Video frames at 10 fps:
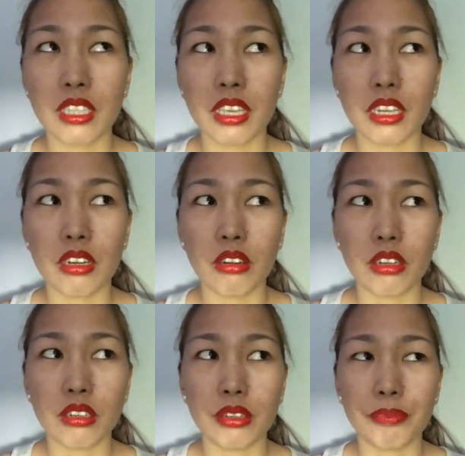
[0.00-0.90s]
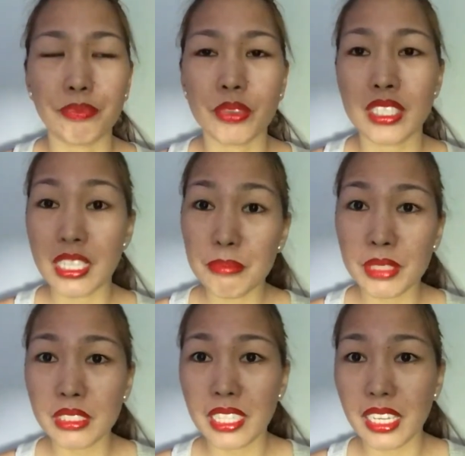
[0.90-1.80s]
and our team
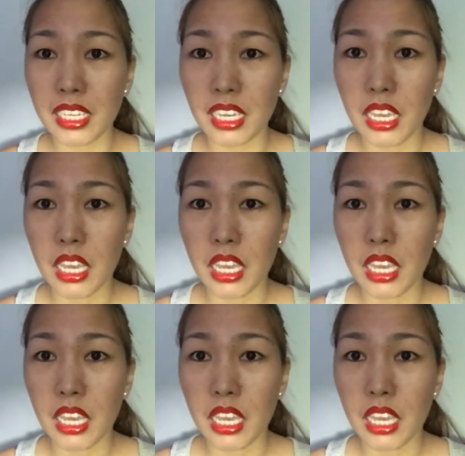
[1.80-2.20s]
building,